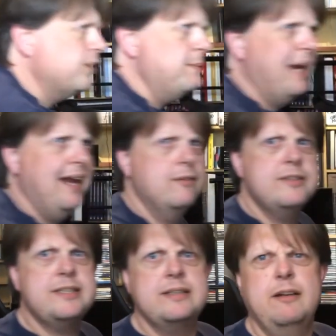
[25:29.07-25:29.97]

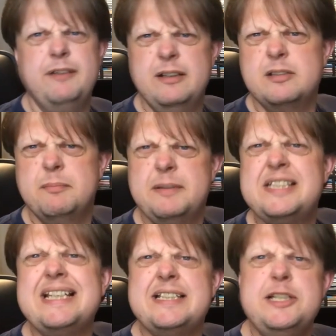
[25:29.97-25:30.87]
£40, I think it was
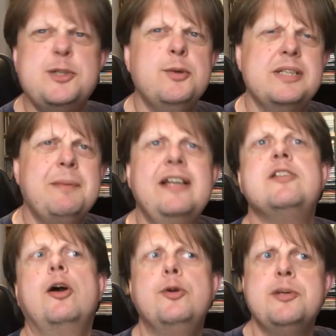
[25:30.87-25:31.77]
62 I spent,
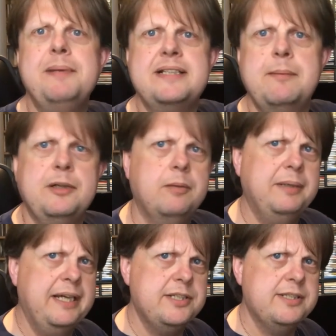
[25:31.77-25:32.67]
because I also picked up a
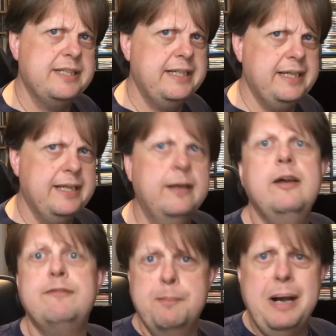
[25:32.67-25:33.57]
compilation CD
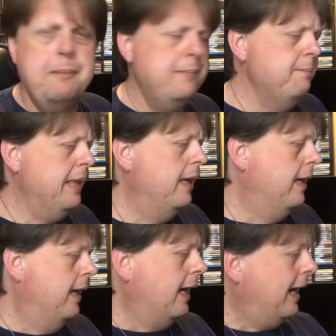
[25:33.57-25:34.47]
for Mum.
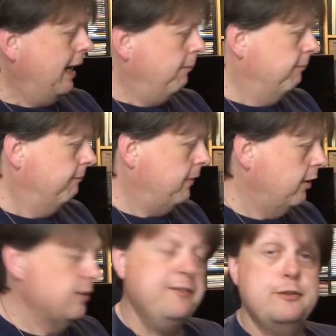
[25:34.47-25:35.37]
I
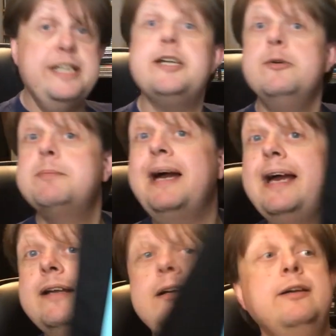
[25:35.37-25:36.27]
got a free tote
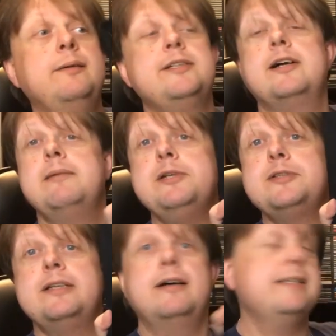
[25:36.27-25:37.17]
bag, which I am
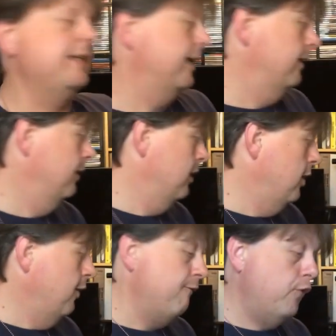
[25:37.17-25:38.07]
utilising
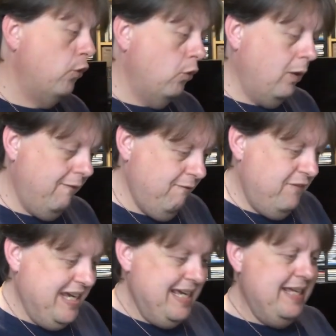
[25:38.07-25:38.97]
for
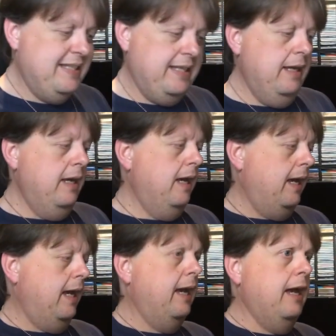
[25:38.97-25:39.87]
these.
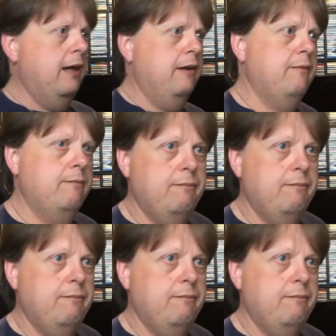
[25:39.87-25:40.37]
On